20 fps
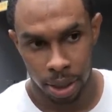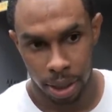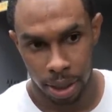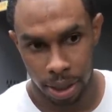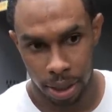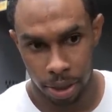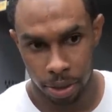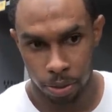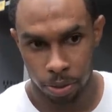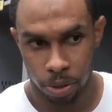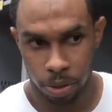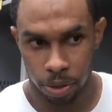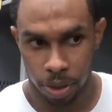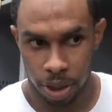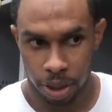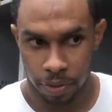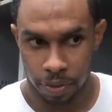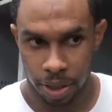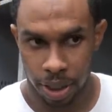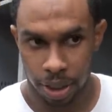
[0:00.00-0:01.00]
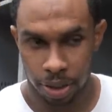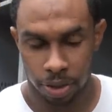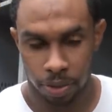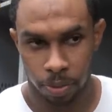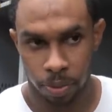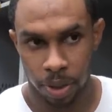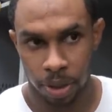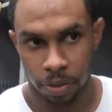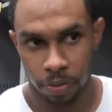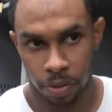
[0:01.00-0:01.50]
And they're going to do whatever it takes to
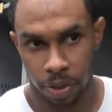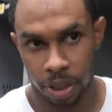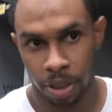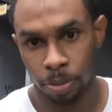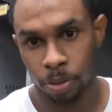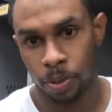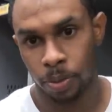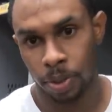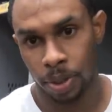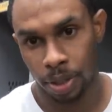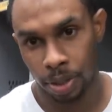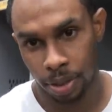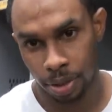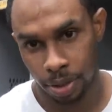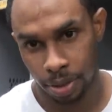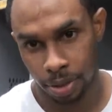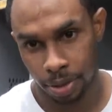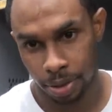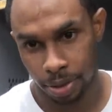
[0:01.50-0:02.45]
win for them to win.